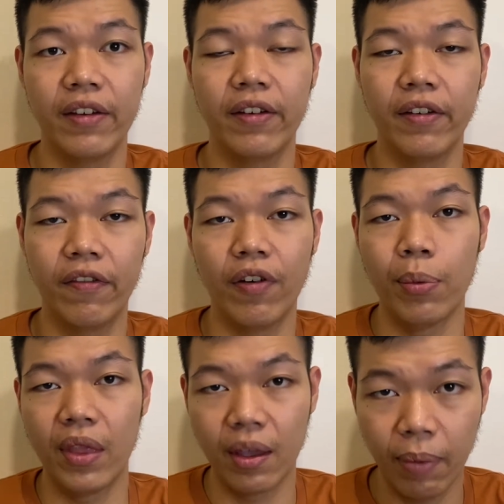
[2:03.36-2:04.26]
from
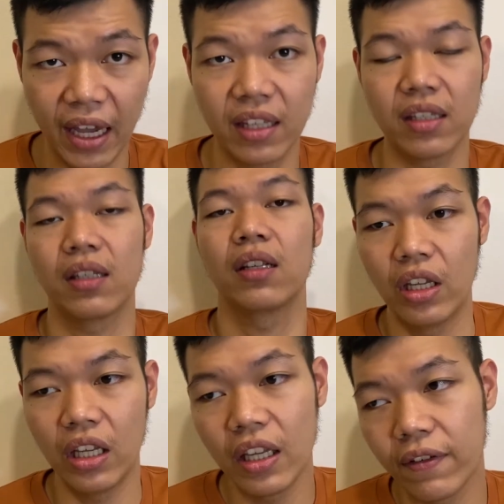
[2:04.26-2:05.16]
the banks,
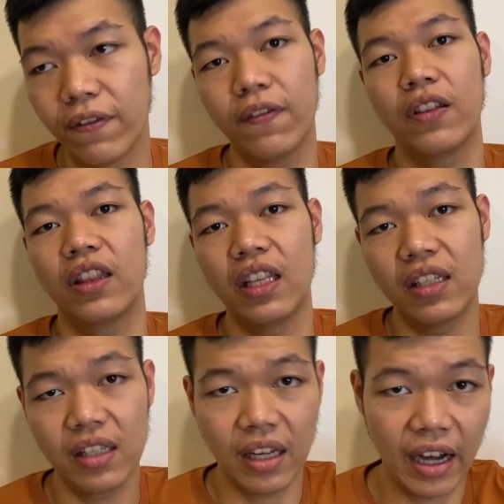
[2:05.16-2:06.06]
if
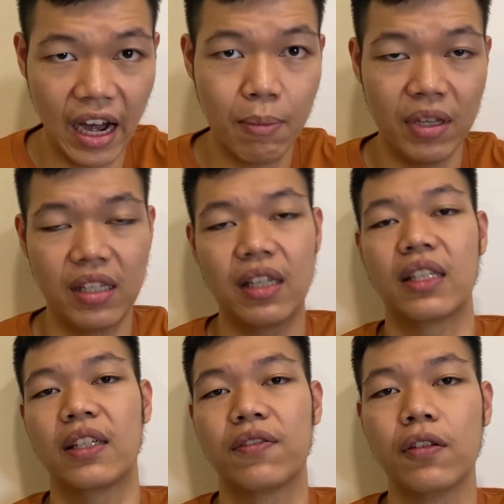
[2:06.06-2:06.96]
this claim is
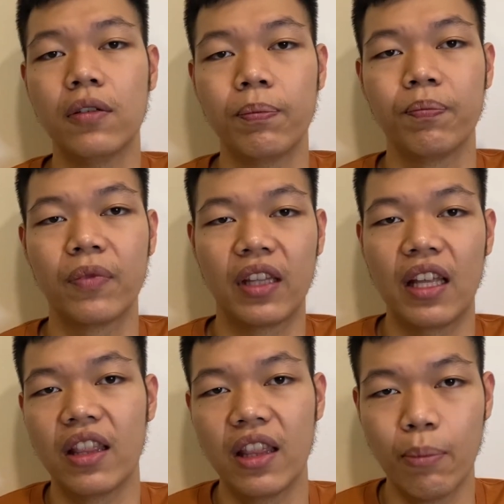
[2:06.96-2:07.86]
successful,
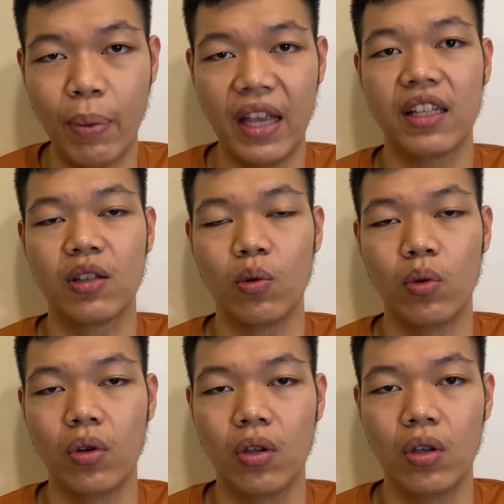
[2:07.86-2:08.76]
then the banks
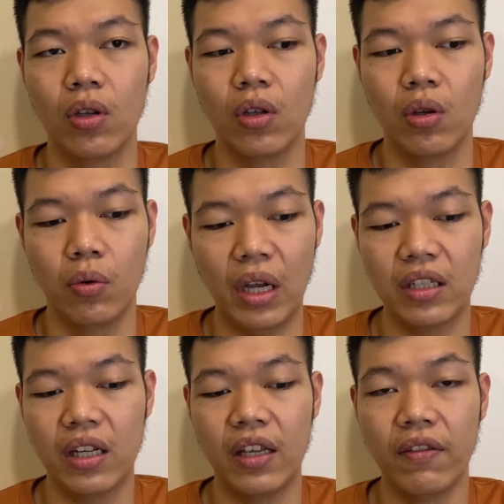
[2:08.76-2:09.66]
will
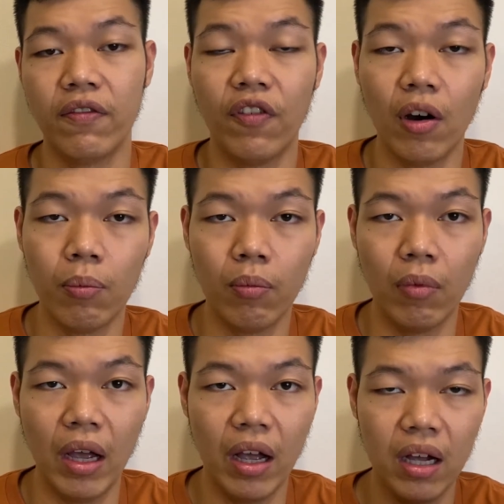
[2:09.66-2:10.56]
actually inform
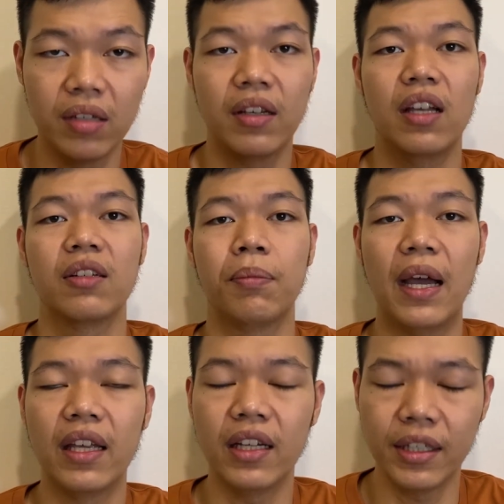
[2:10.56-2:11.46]
us as a
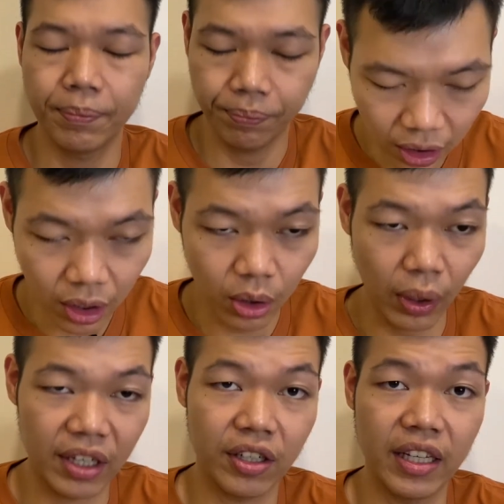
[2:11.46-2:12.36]
buyer to
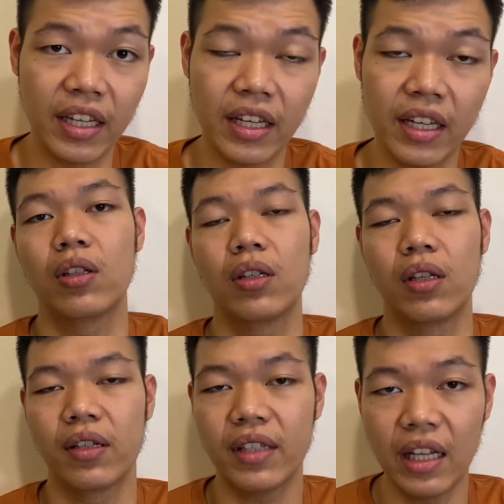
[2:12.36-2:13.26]
actually
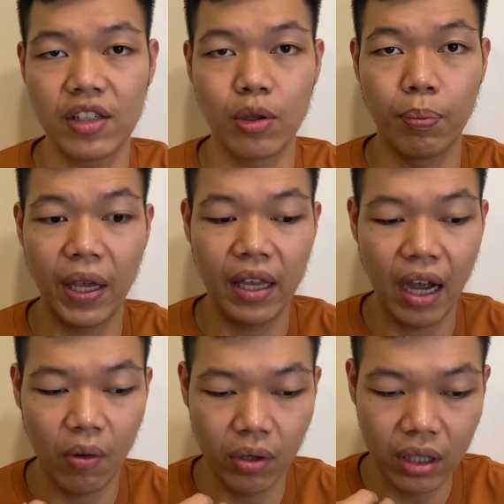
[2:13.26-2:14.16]
start to pay
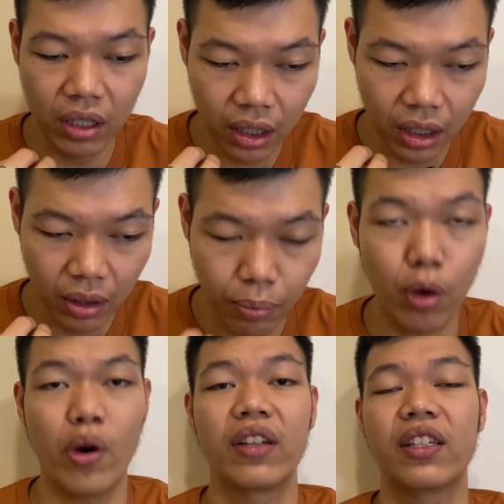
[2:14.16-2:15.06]
our
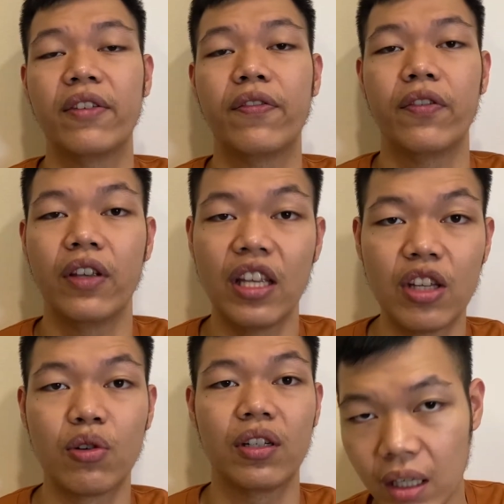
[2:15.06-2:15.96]
progressive
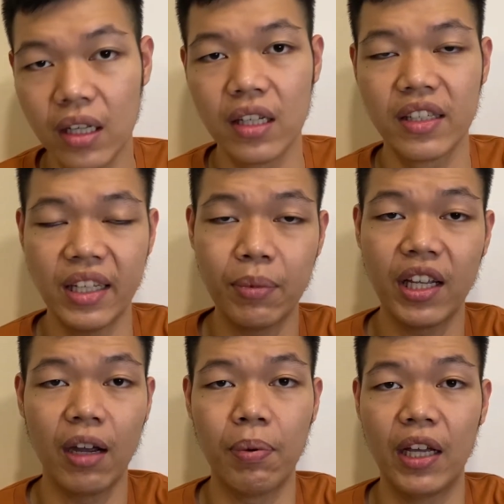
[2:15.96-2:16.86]
interest. Same thing
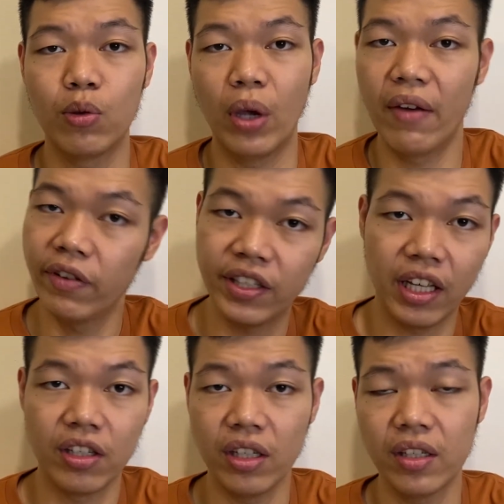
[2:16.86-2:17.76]
applied to every
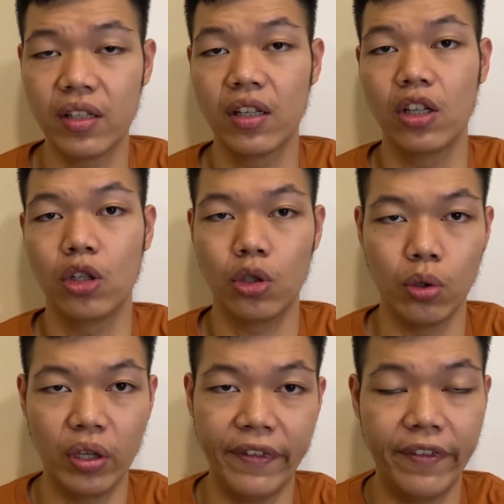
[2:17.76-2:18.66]
stages. So
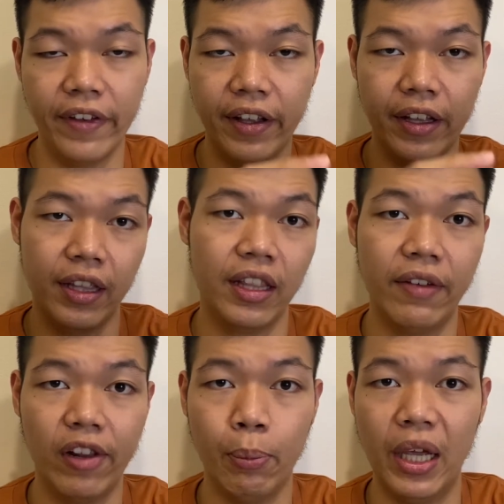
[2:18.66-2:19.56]
if the
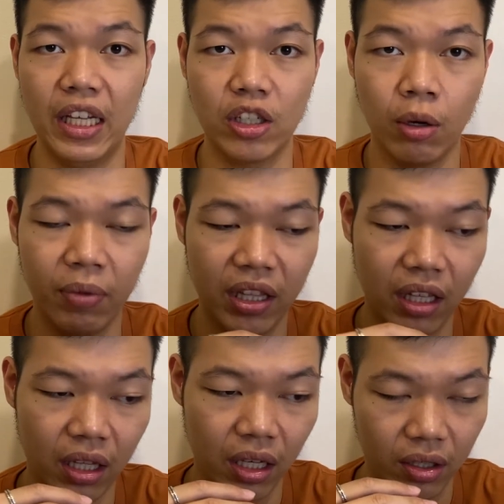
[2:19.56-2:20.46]
developer has completed
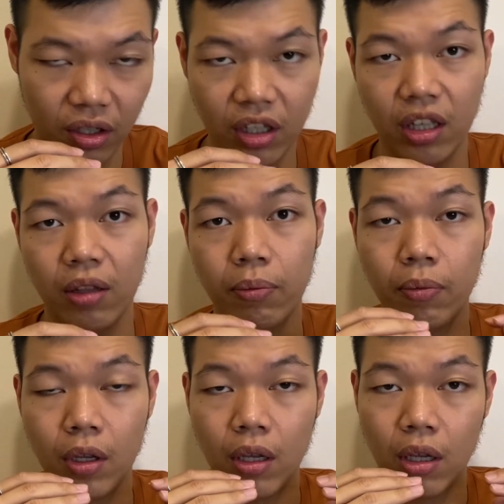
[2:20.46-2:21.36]
a certain
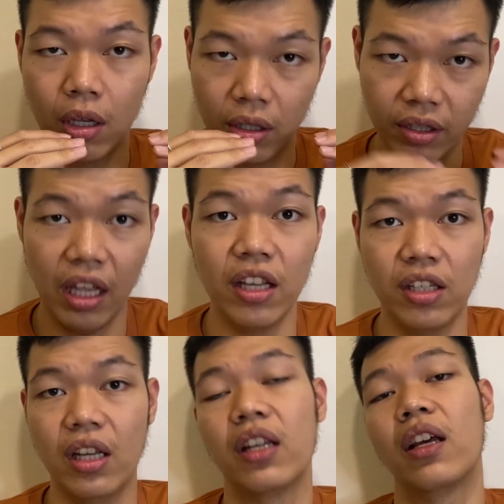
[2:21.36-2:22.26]
stage,
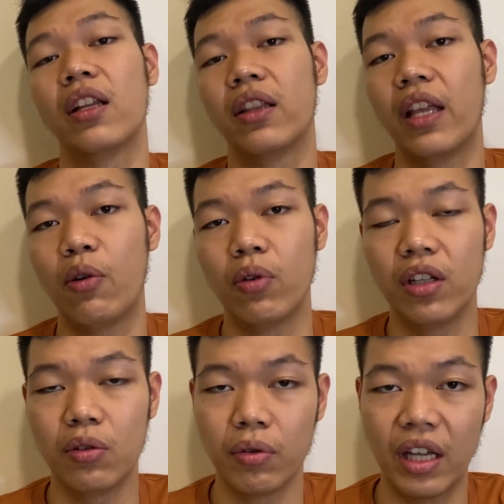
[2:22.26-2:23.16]
and then they will need
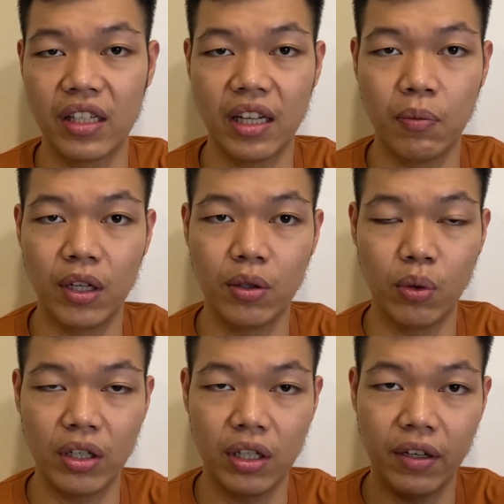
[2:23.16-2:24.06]
to get someone to
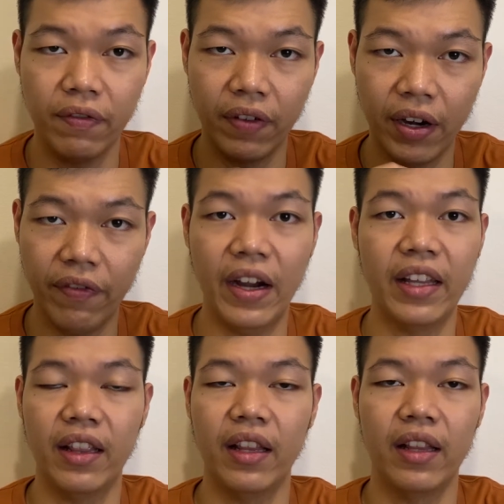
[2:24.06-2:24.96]
actually verify
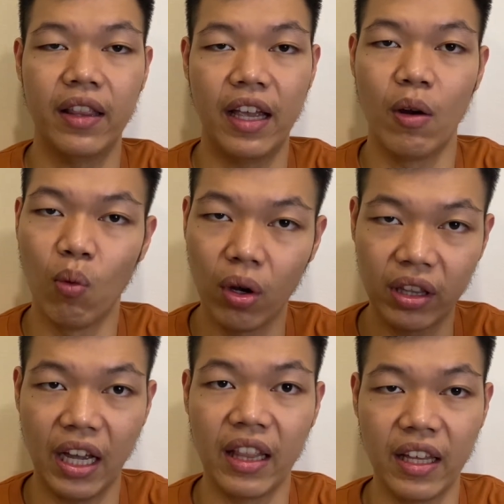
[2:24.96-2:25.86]
their work
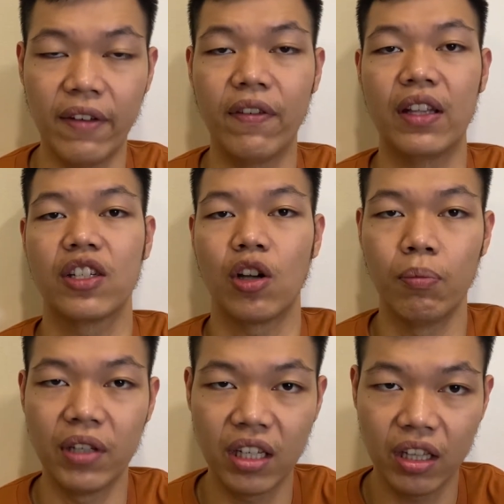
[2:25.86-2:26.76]
done, if it's
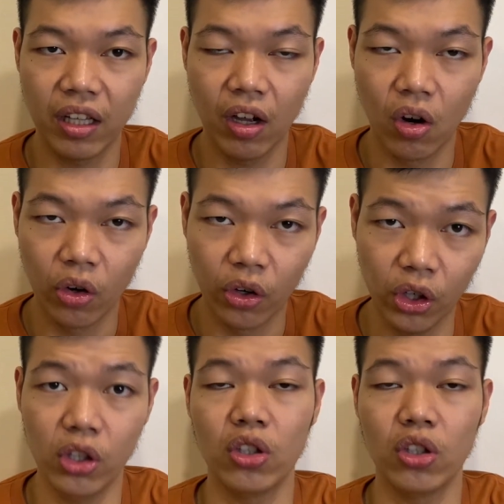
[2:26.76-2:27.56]
completed or not.